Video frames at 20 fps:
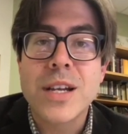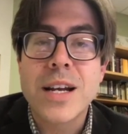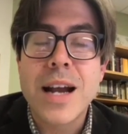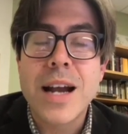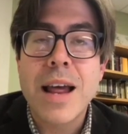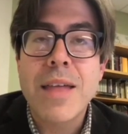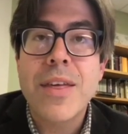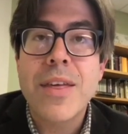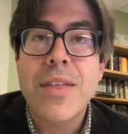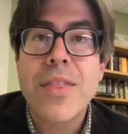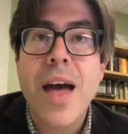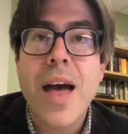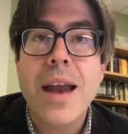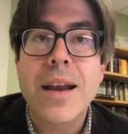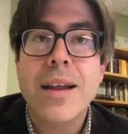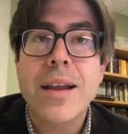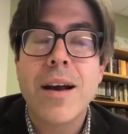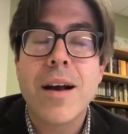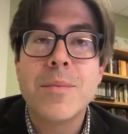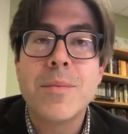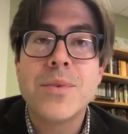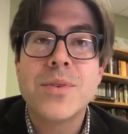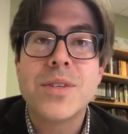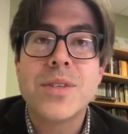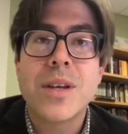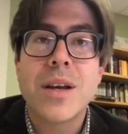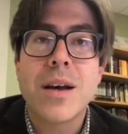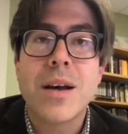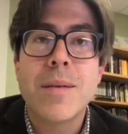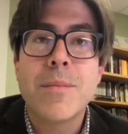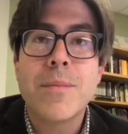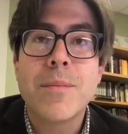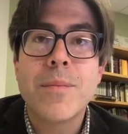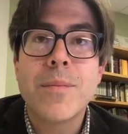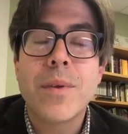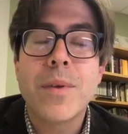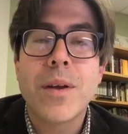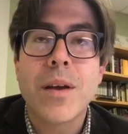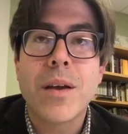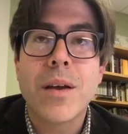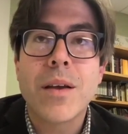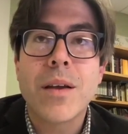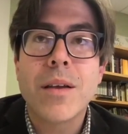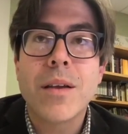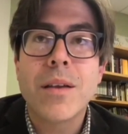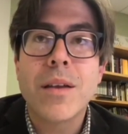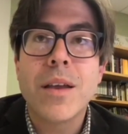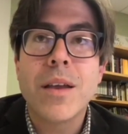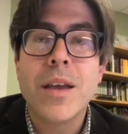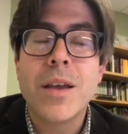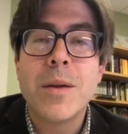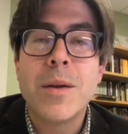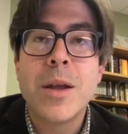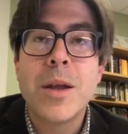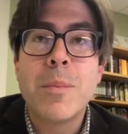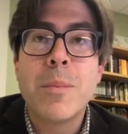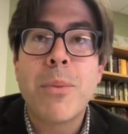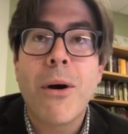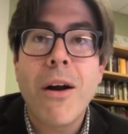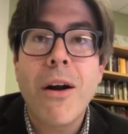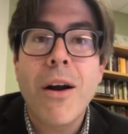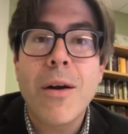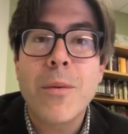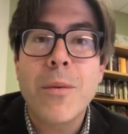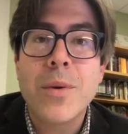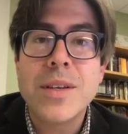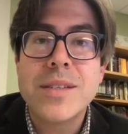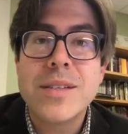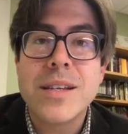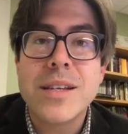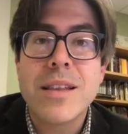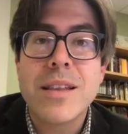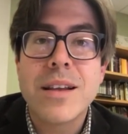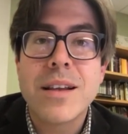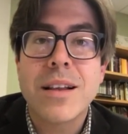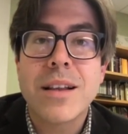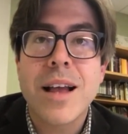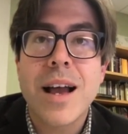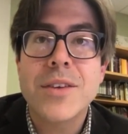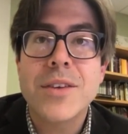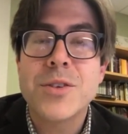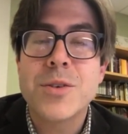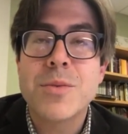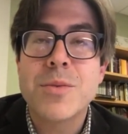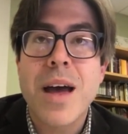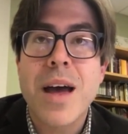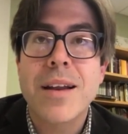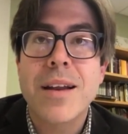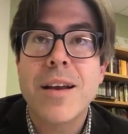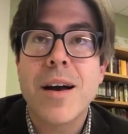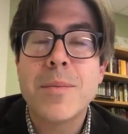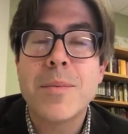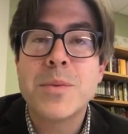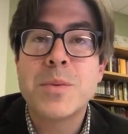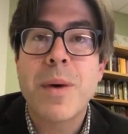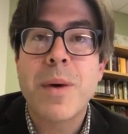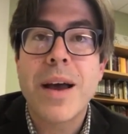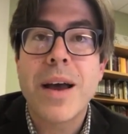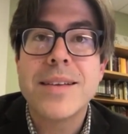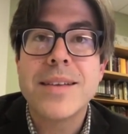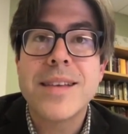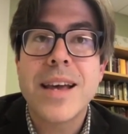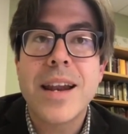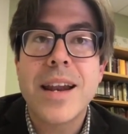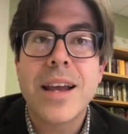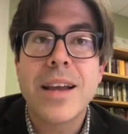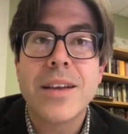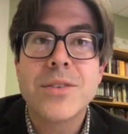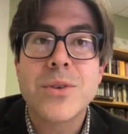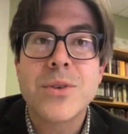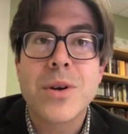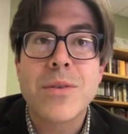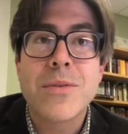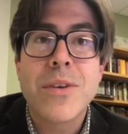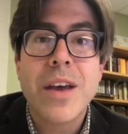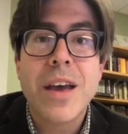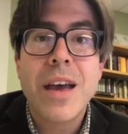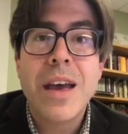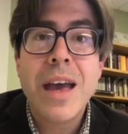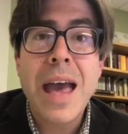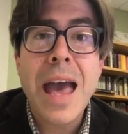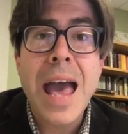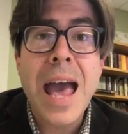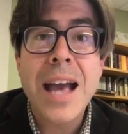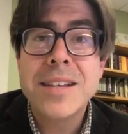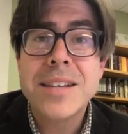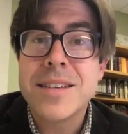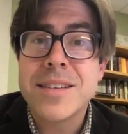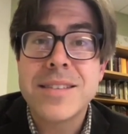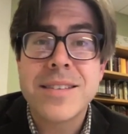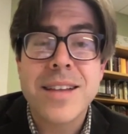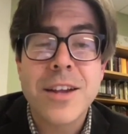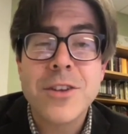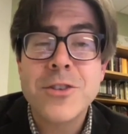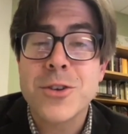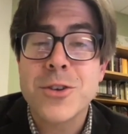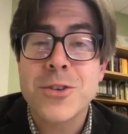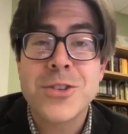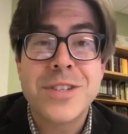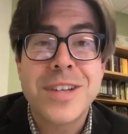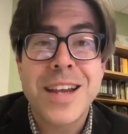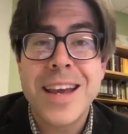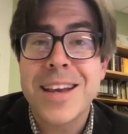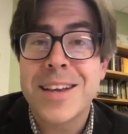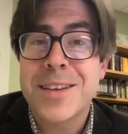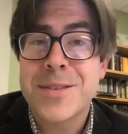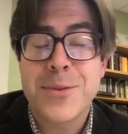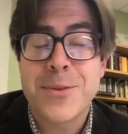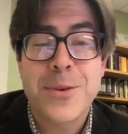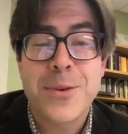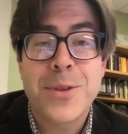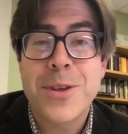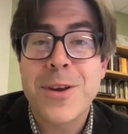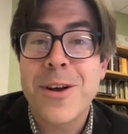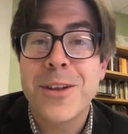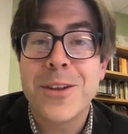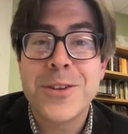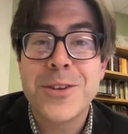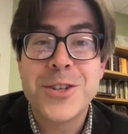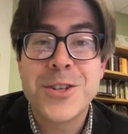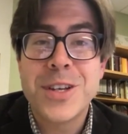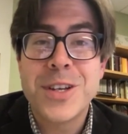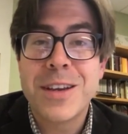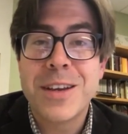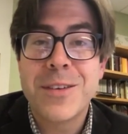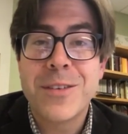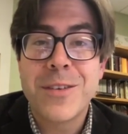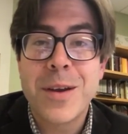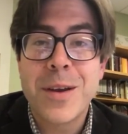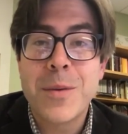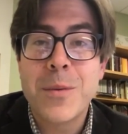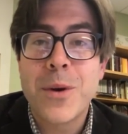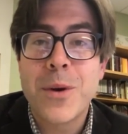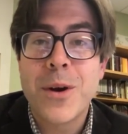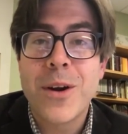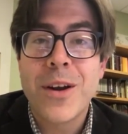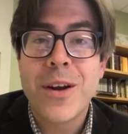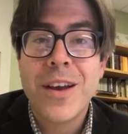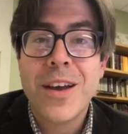And I think that comes in part, we see in the classroom, that comes by setting sort of existential stakes for theology, right? Where